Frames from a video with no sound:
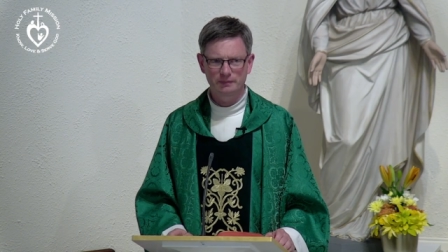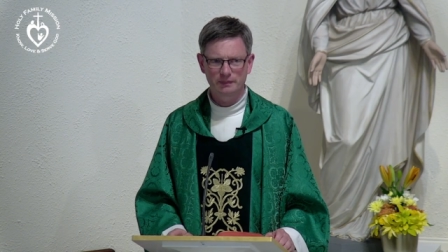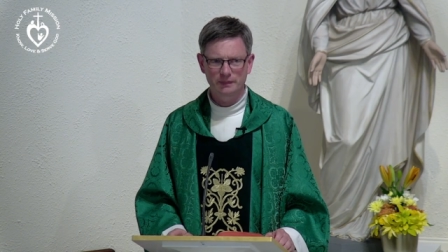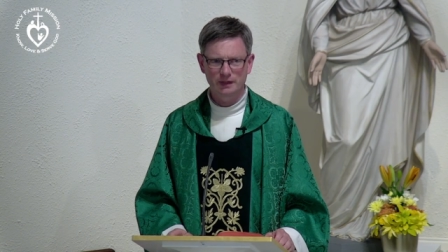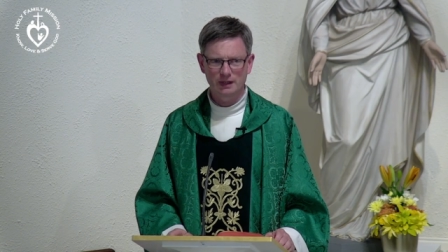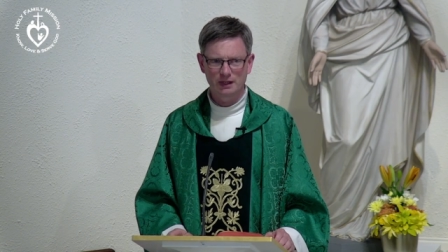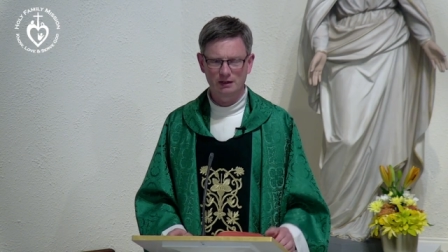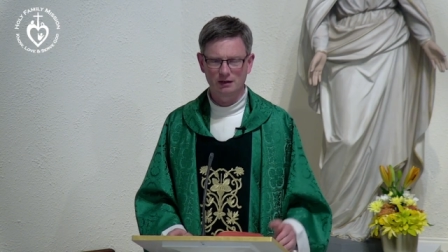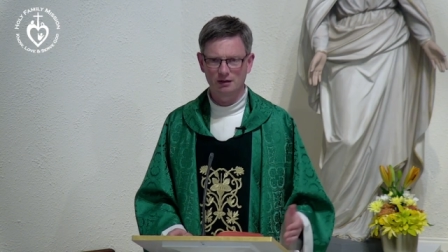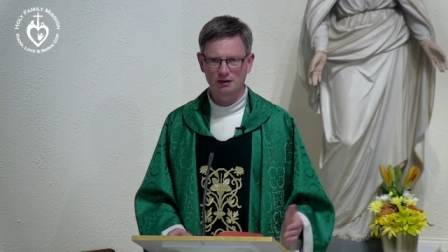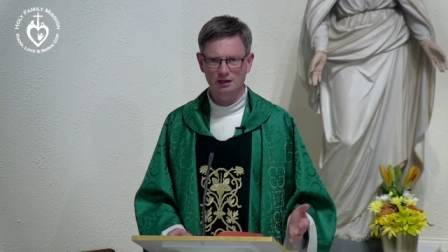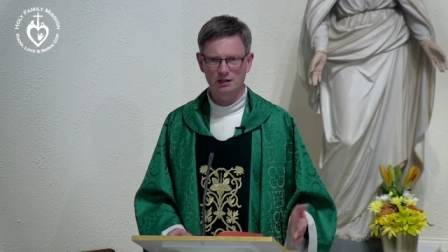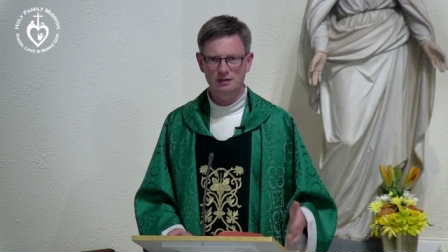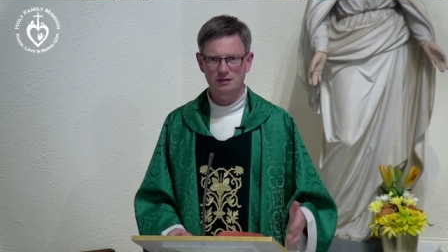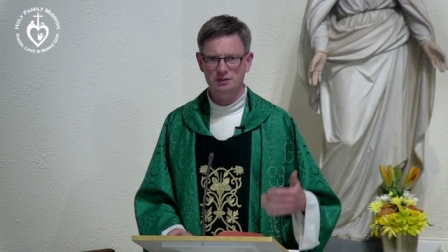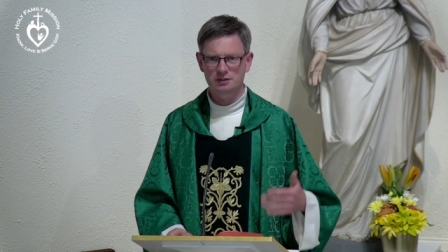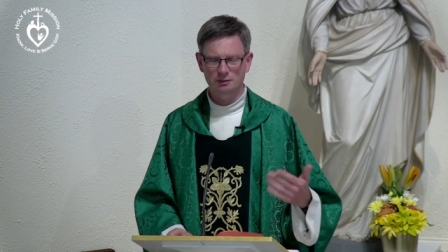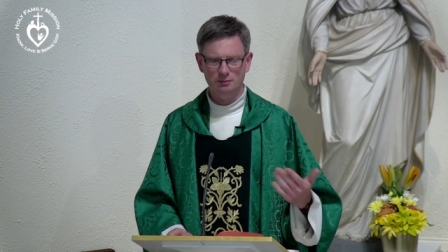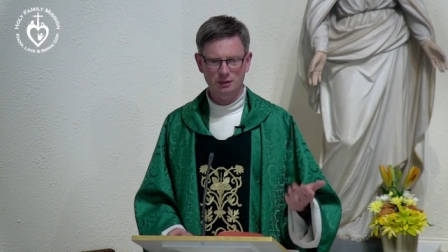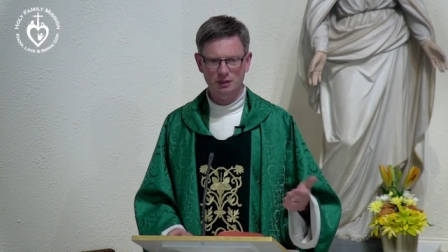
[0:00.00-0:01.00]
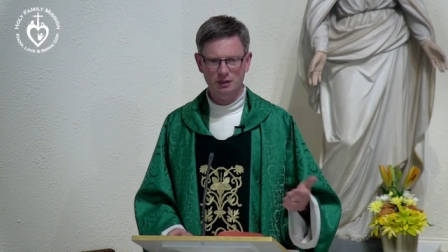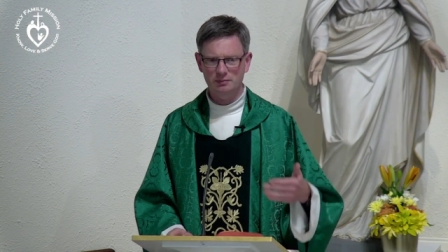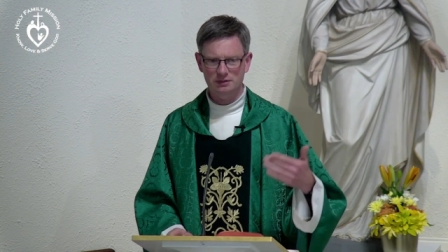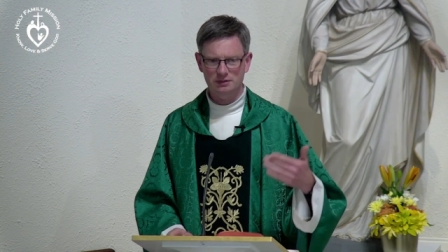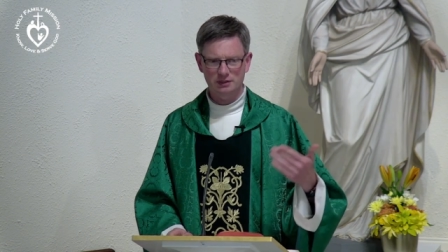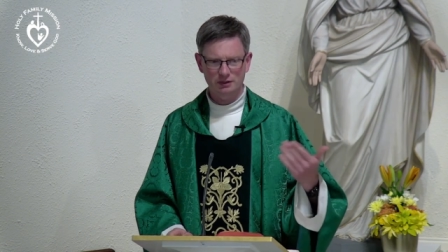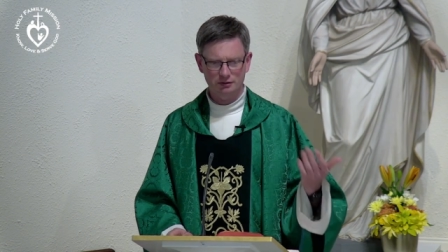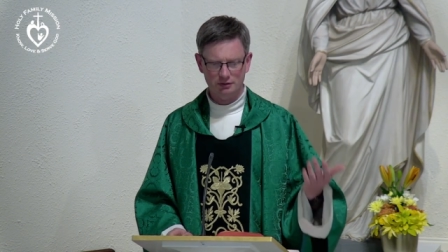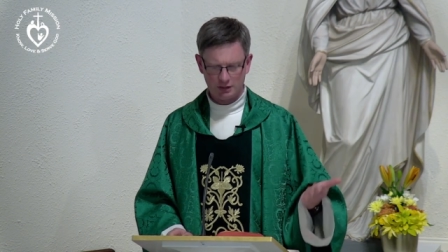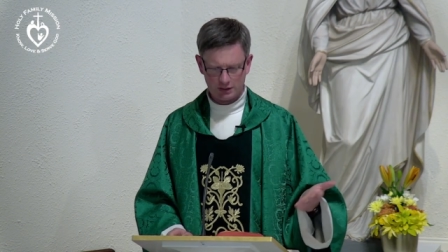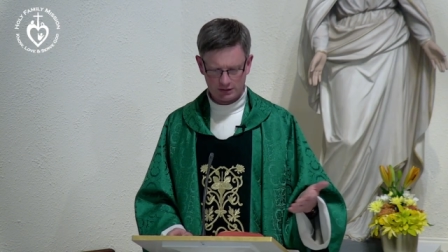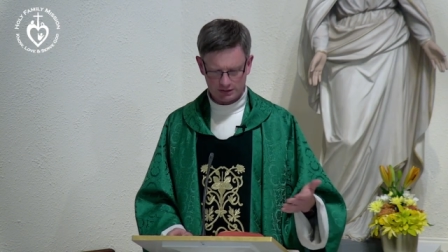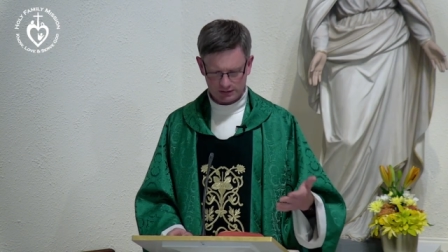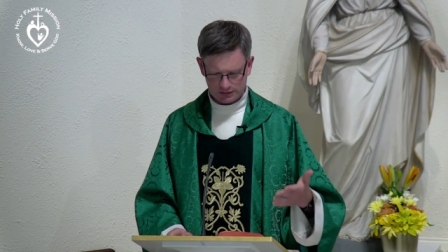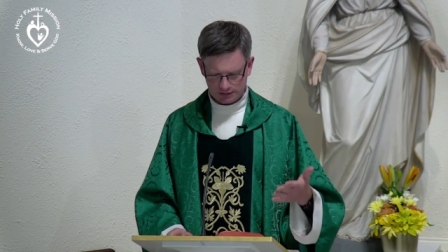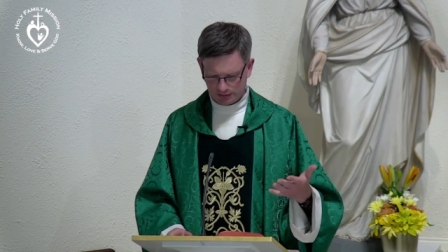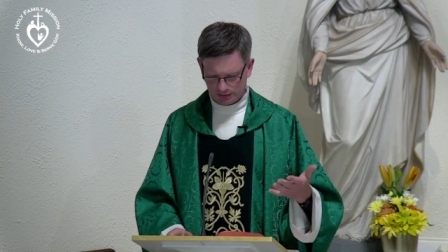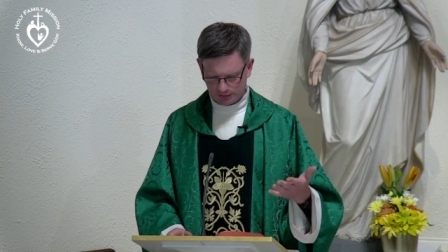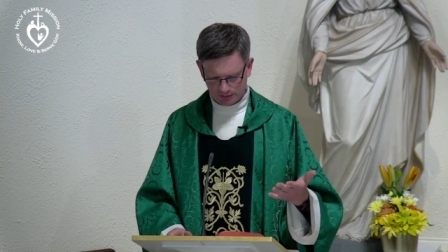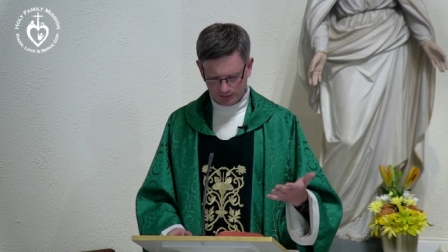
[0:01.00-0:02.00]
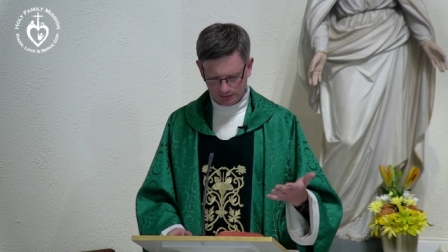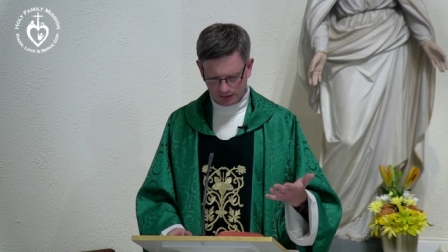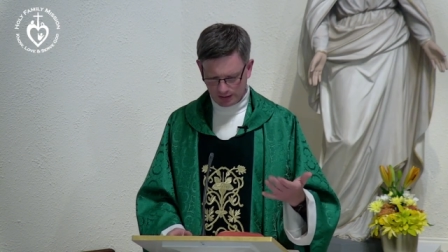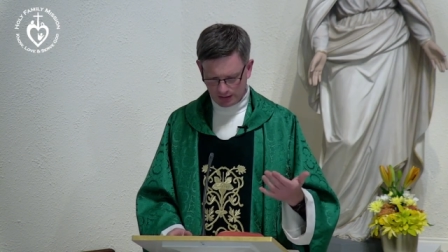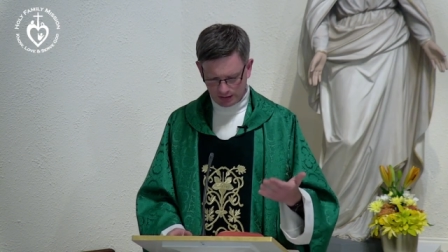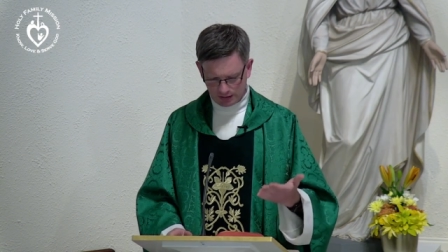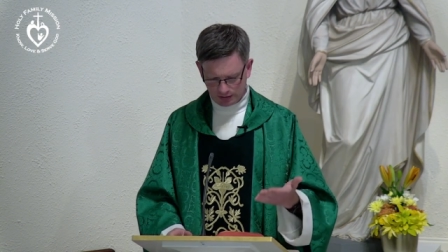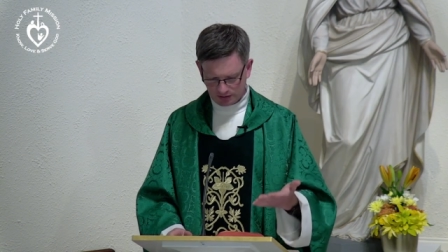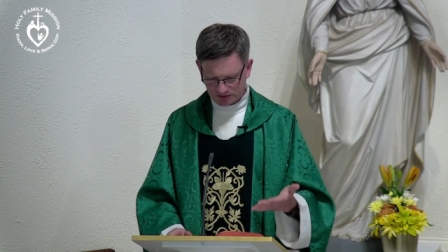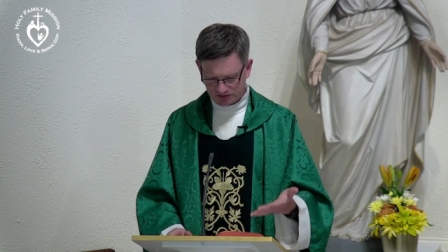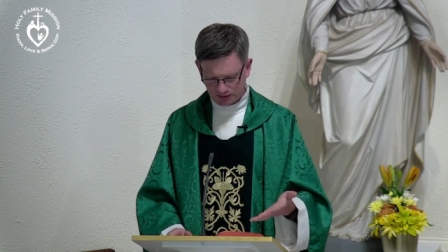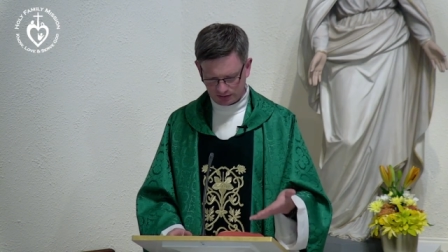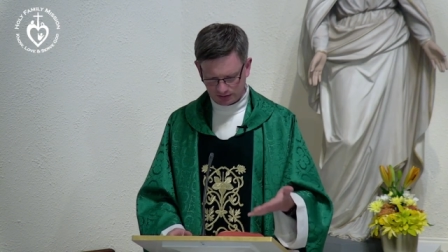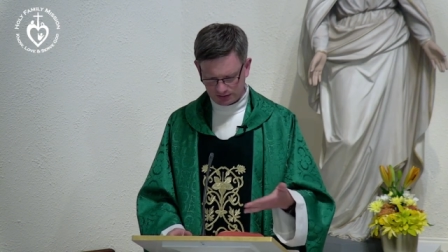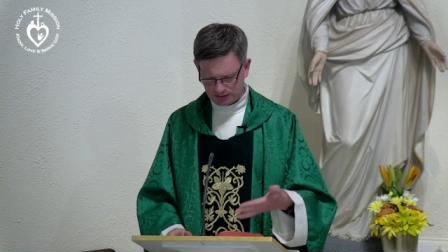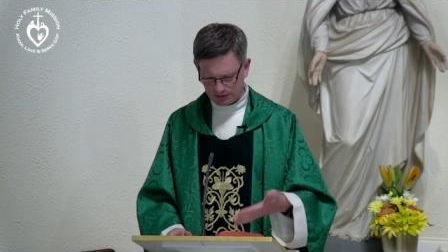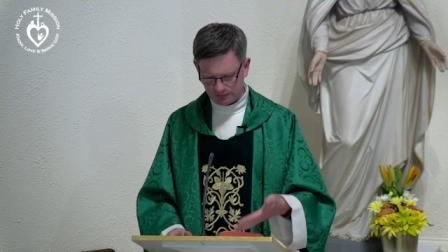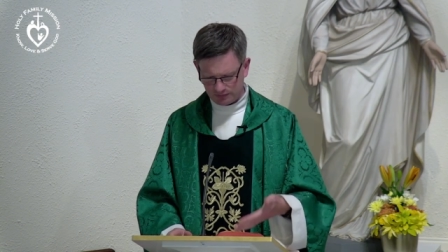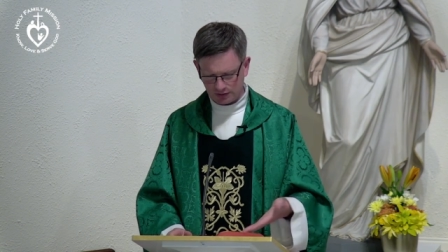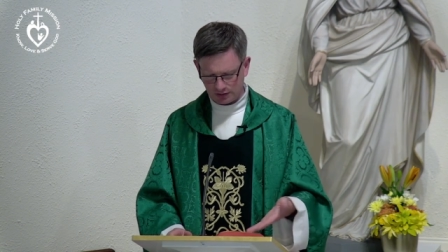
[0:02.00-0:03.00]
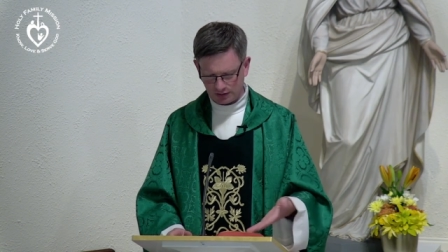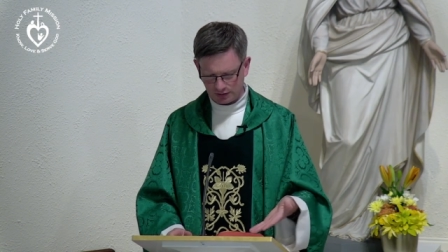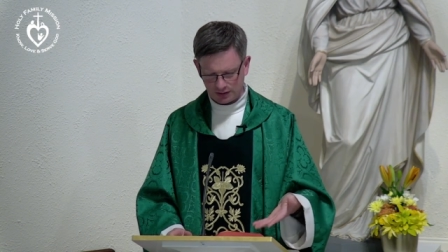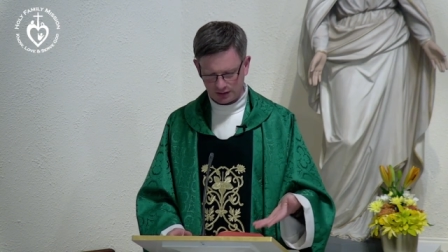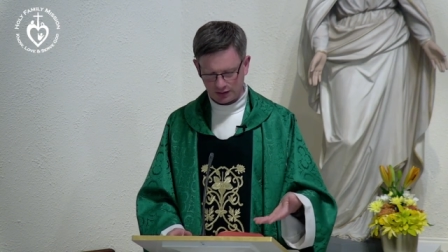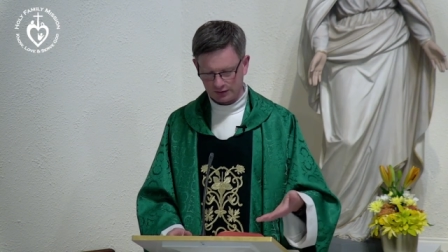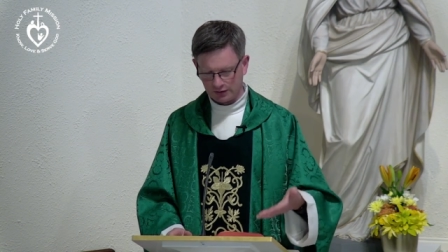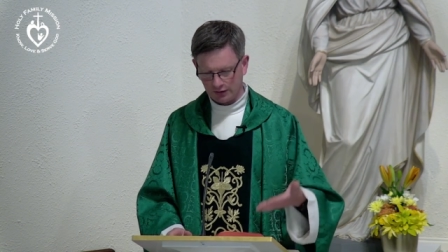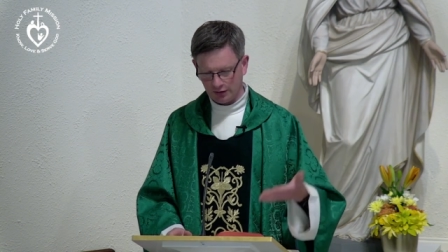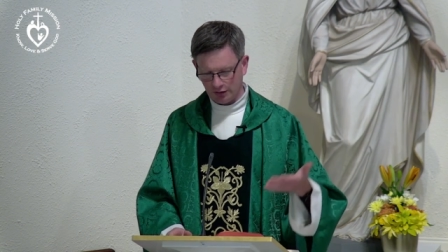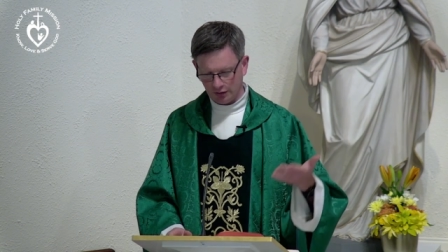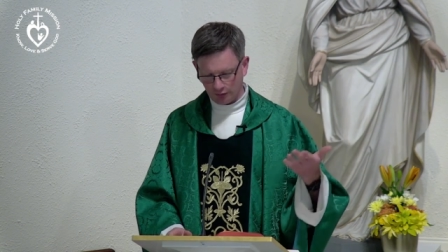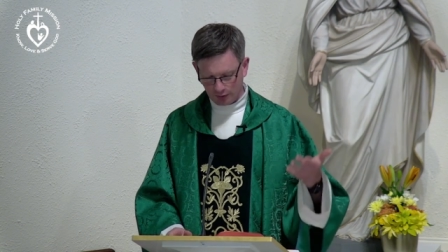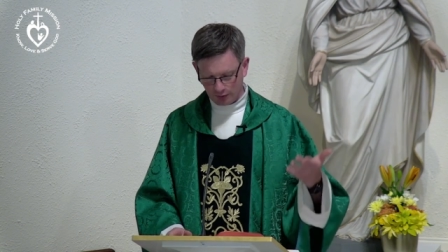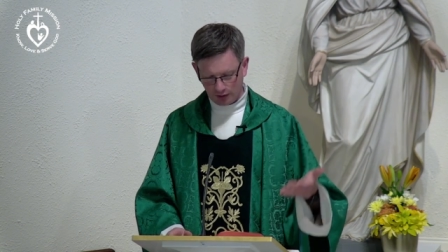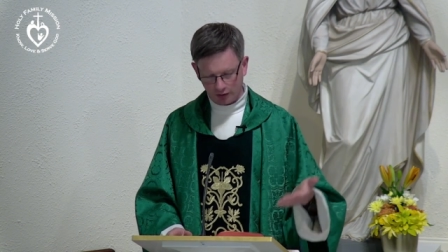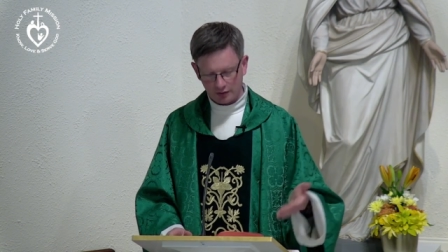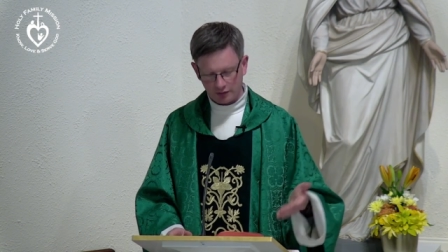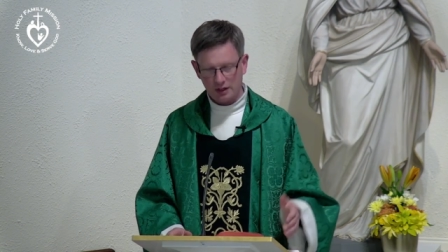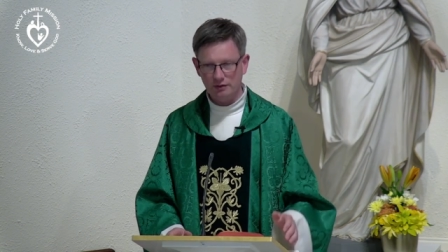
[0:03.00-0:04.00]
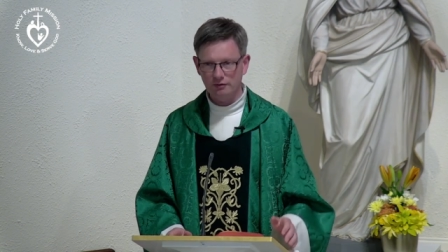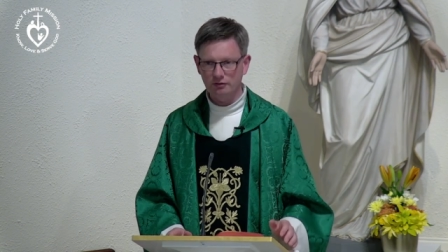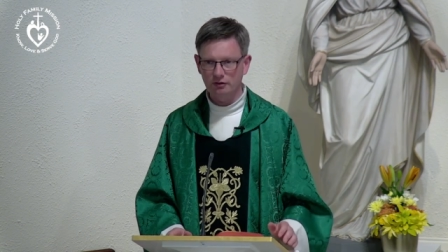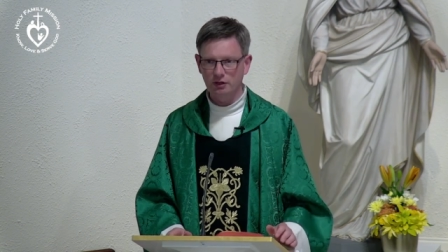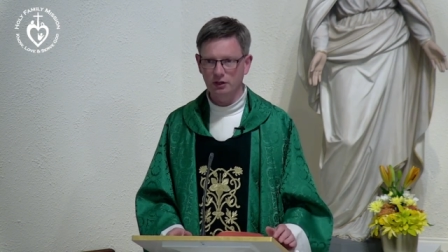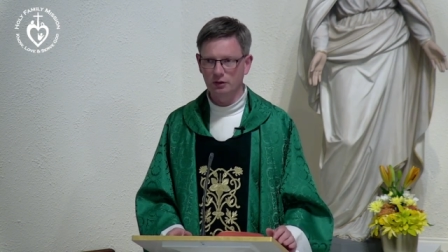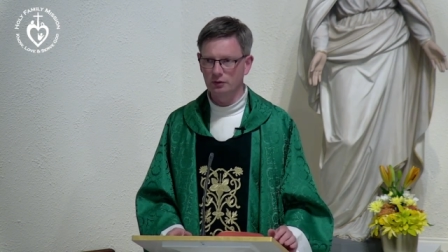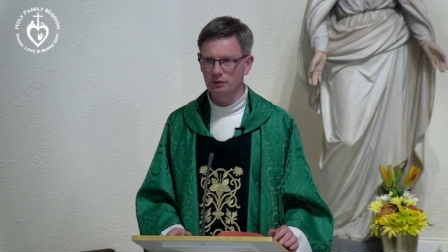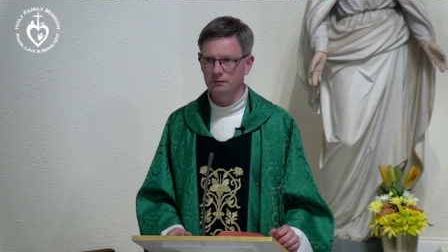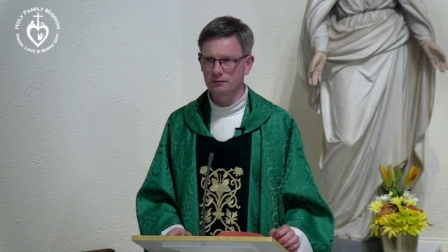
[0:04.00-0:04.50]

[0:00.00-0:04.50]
In our lives, in our problems, in our crosses, in our, in our sickness, even in our death, we are never alone.